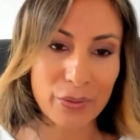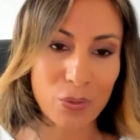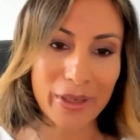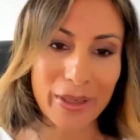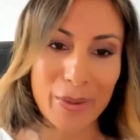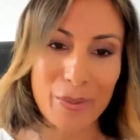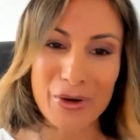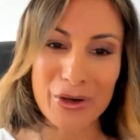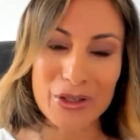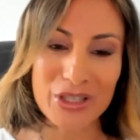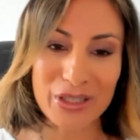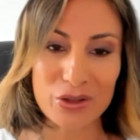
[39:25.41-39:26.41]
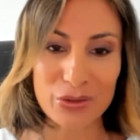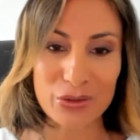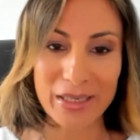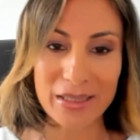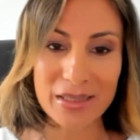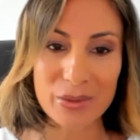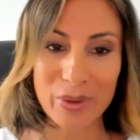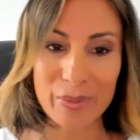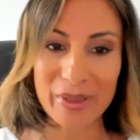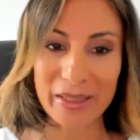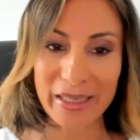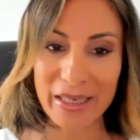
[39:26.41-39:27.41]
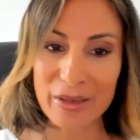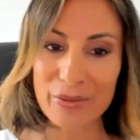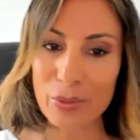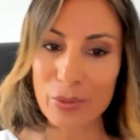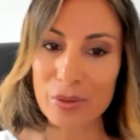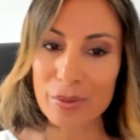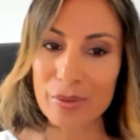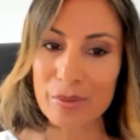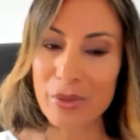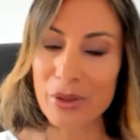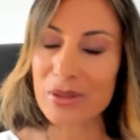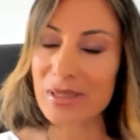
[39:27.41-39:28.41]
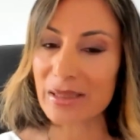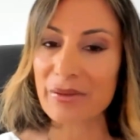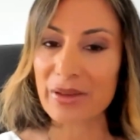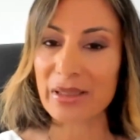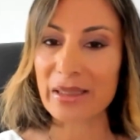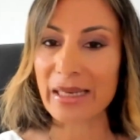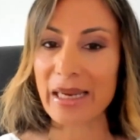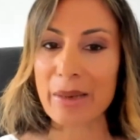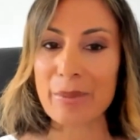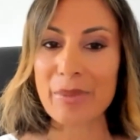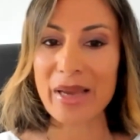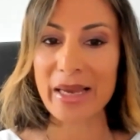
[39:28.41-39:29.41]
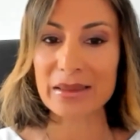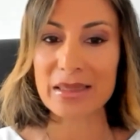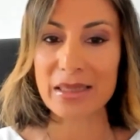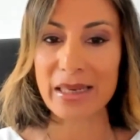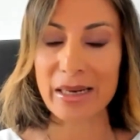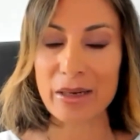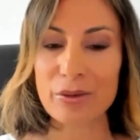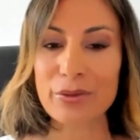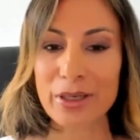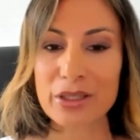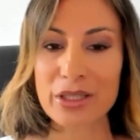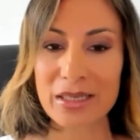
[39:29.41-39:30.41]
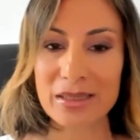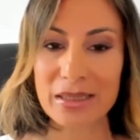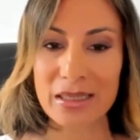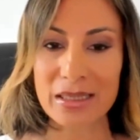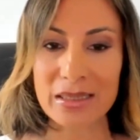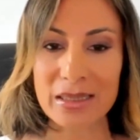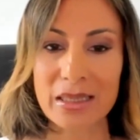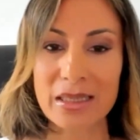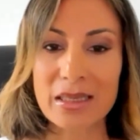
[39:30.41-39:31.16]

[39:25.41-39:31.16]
what emerging trends we believe will most significantly impact how franchisees